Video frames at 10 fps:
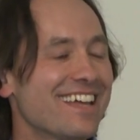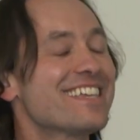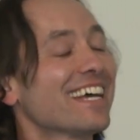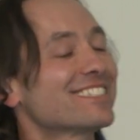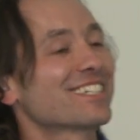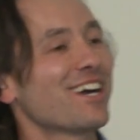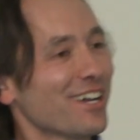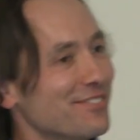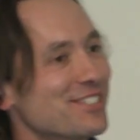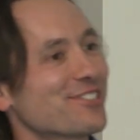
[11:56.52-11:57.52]
Yes, the
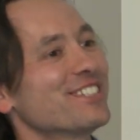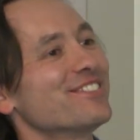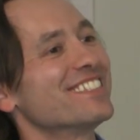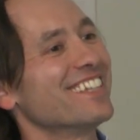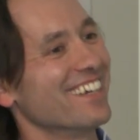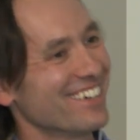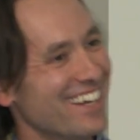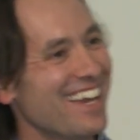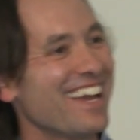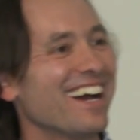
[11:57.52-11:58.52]
Kahneman-Treisman Center.
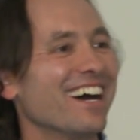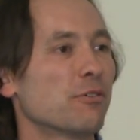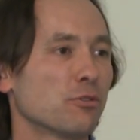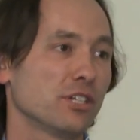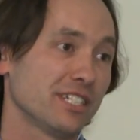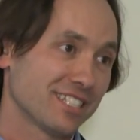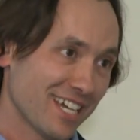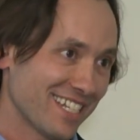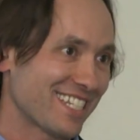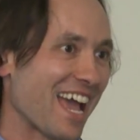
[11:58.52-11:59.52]
We're really
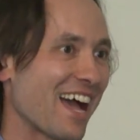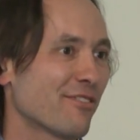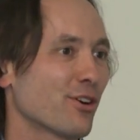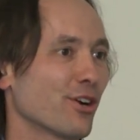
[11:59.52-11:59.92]
delighted to have